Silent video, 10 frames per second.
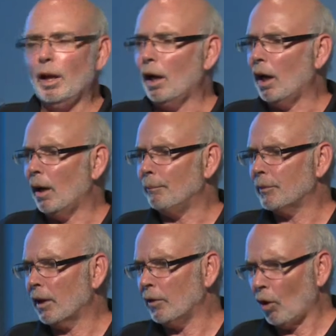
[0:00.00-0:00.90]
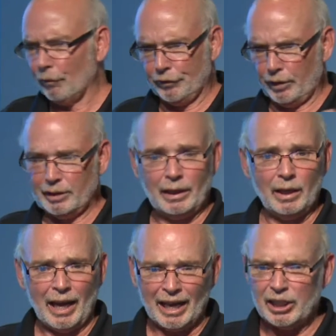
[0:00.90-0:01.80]
and all of a sudden,
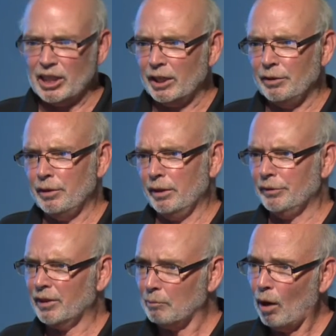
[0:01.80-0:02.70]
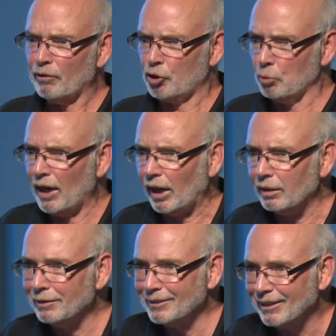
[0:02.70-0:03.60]
80 Indians come off a
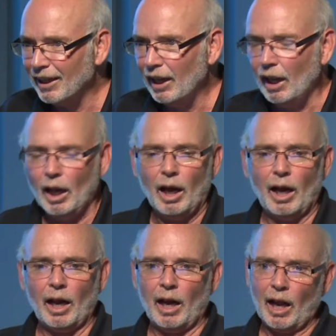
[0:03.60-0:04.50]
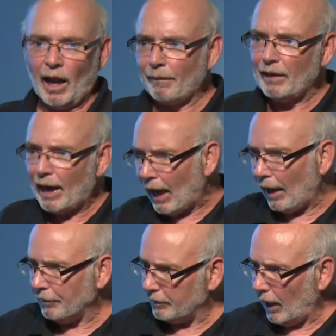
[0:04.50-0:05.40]
train, and they
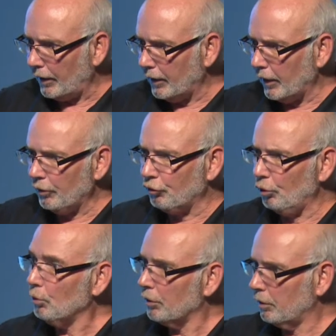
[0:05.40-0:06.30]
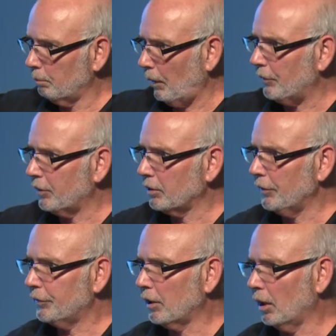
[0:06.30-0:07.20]
asked how to get to basically
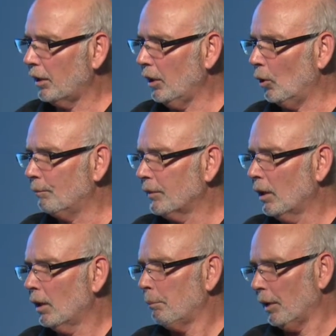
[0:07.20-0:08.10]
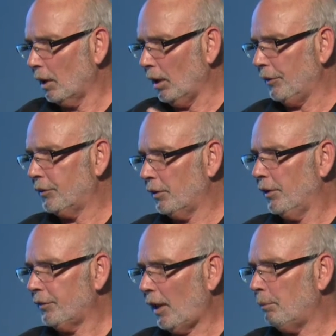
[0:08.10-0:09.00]
Skunk Hill, because
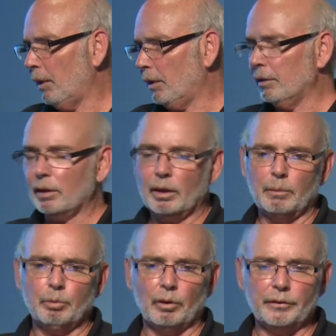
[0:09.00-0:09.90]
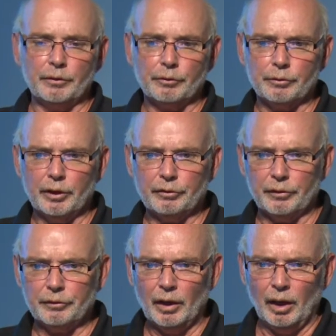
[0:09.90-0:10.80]
this had been important in
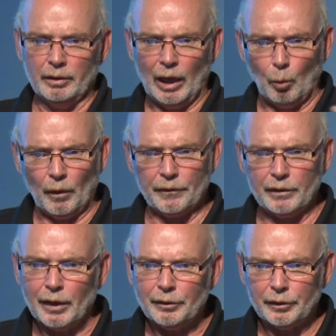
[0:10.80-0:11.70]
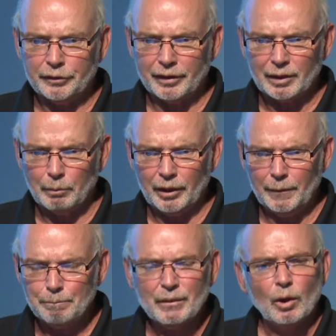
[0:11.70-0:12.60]
traditions. Now, where did the Indians get the
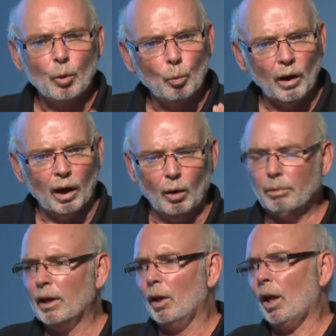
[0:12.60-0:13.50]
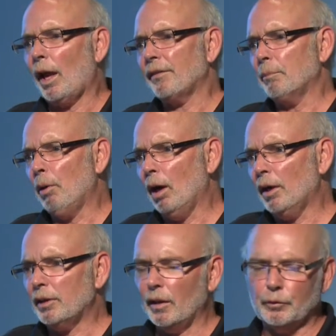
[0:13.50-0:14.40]
money? Well, as a
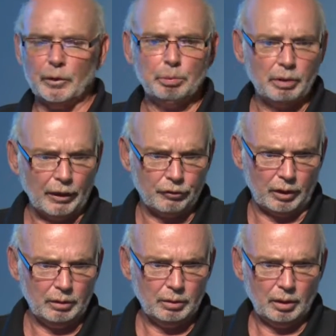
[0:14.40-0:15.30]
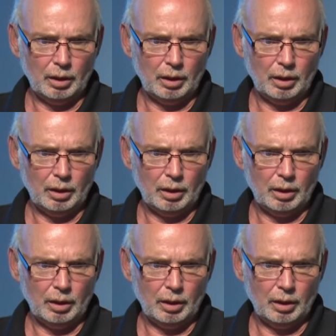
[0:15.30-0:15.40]
part of the repression